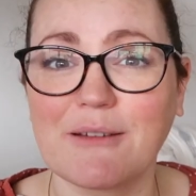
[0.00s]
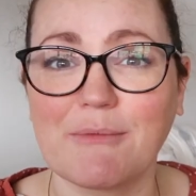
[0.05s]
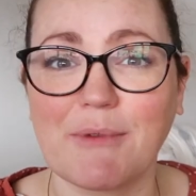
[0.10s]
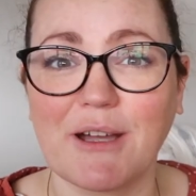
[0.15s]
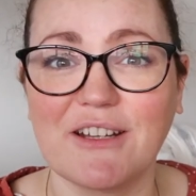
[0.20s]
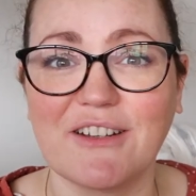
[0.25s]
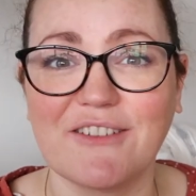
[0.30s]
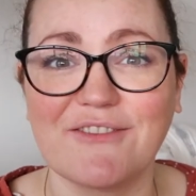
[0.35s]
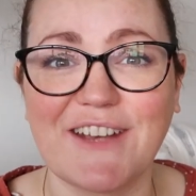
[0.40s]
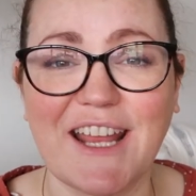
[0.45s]

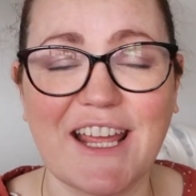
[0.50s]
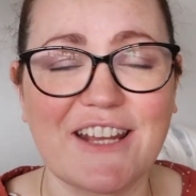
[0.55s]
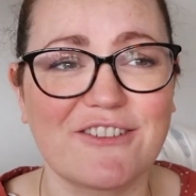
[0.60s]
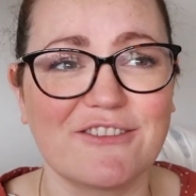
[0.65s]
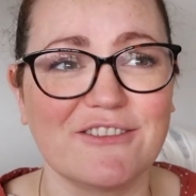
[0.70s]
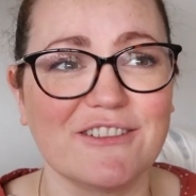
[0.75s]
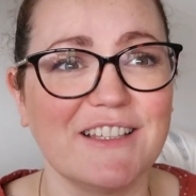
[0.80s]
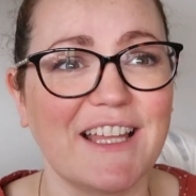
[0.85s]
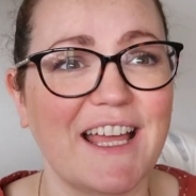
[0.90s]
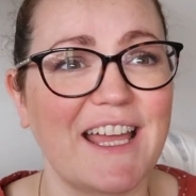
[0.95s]
amount of
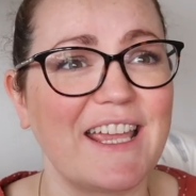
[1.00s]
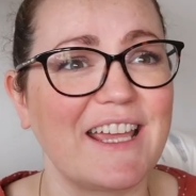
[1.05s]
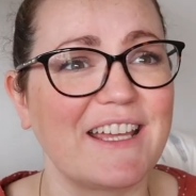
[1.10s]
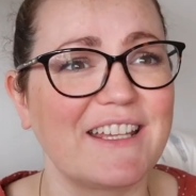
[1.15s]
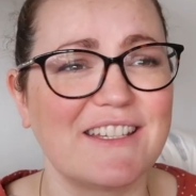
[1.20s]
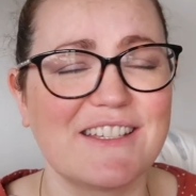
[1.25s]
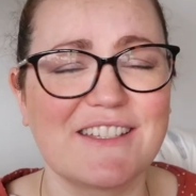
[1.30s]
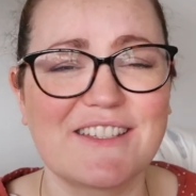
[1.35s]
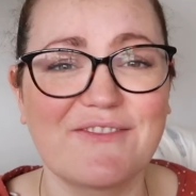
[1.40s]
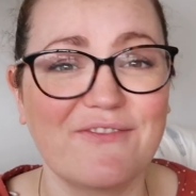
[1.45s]
natural light
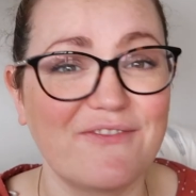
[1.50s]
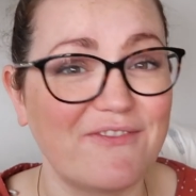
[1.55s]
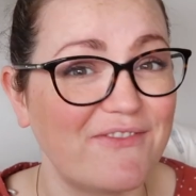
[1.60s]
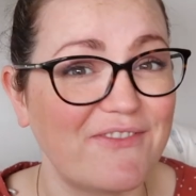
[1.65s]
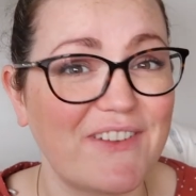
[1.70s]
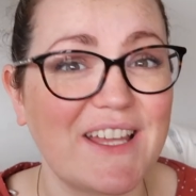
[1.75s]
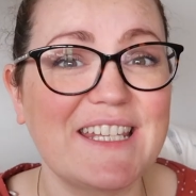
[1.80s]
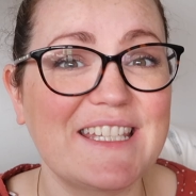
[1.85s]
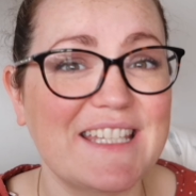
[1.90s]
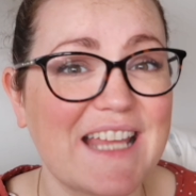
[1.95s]
and is
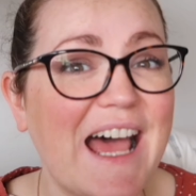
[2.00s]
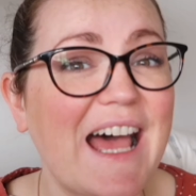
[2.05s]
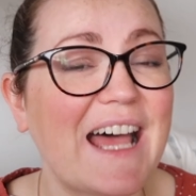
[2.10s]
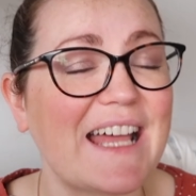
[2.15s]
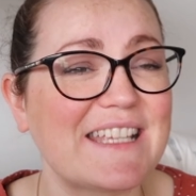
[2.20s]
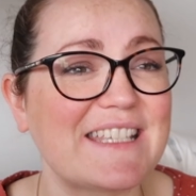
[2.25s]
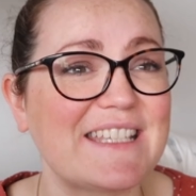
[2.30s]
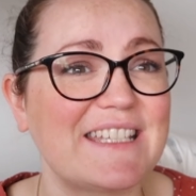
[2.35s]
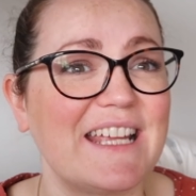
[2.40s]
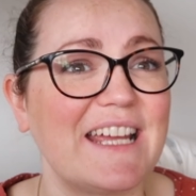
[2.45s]

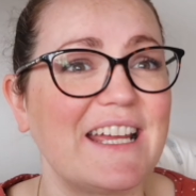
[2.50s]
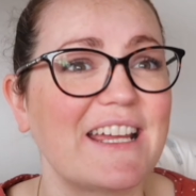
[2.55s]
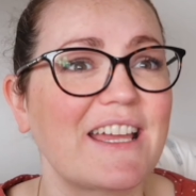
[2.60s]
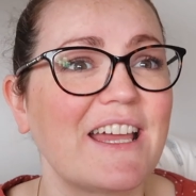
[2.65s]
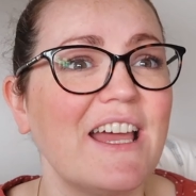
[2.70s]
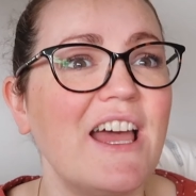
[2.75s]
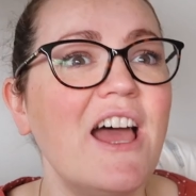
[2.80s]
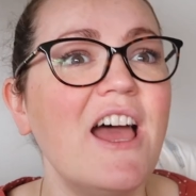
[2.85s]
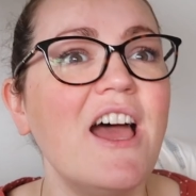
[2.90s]
fantastic.